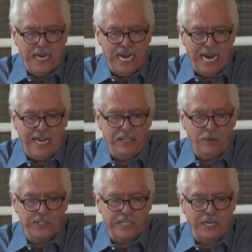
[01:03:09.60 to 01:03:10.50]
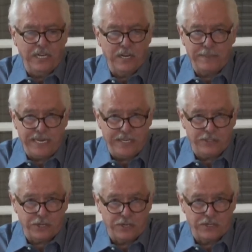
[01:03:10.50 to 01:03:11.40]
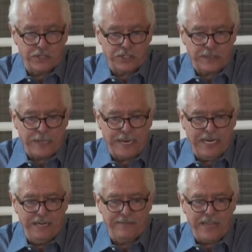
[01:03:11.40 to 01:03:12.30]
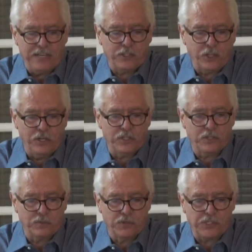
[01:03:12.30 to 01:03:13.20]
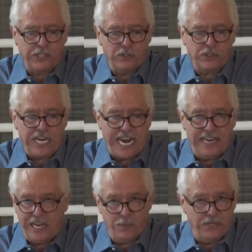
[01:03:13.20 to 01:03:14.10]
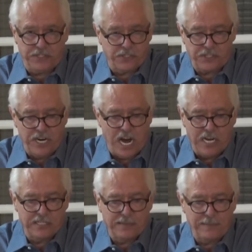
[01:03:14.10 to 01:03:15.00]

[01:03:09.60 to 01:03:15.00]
and it was in a little bitty church. And if that church was still standing, which it's not,